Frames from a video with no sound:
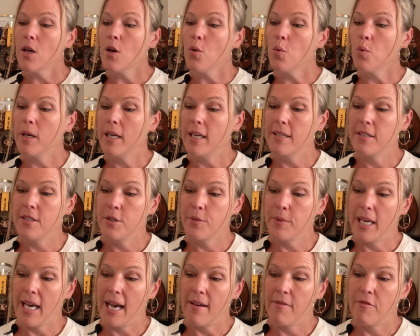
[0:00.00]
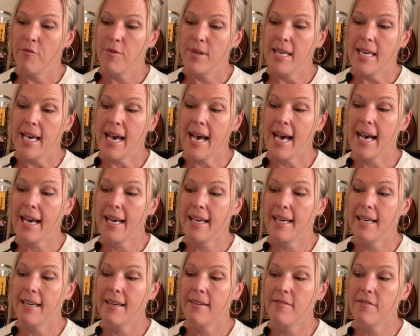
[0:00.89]
What else do we have? We
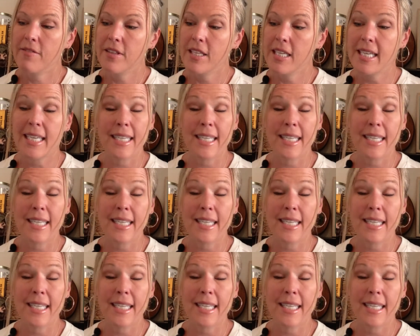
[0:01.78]
have the